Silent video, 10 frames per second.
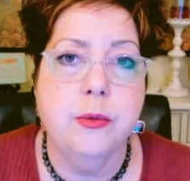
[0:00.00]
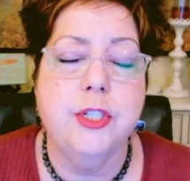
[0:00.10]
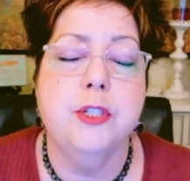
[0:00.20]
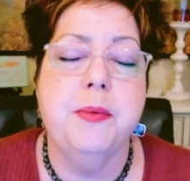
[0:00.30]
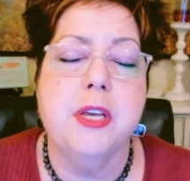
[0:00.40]
which
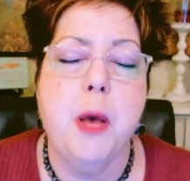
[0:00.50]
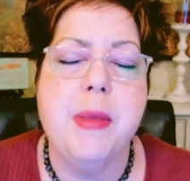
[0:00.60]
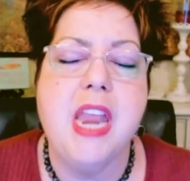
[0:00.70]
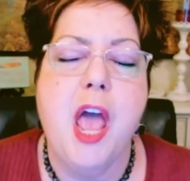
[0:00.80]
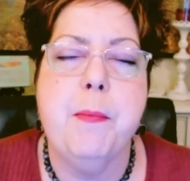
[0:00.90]
has become
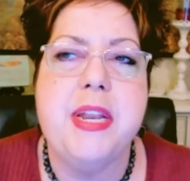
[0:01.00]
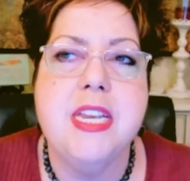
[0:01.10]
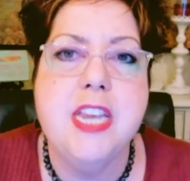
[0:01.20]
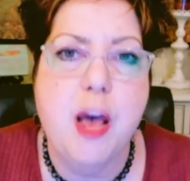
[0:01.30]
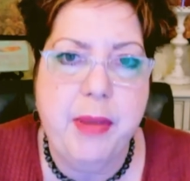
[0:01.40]
an
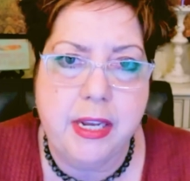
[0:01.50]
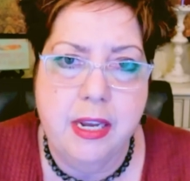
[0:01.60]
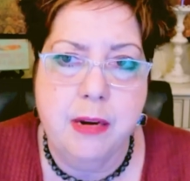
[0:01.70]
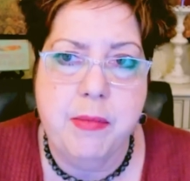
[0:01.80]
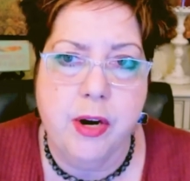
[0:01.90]
epidemic
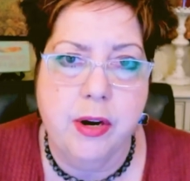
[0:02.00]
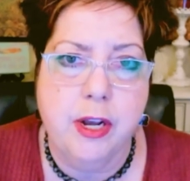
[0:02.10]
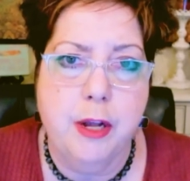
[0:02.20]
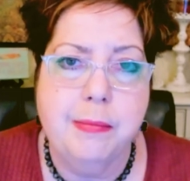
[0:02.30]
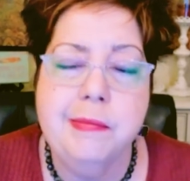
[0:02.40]
in America.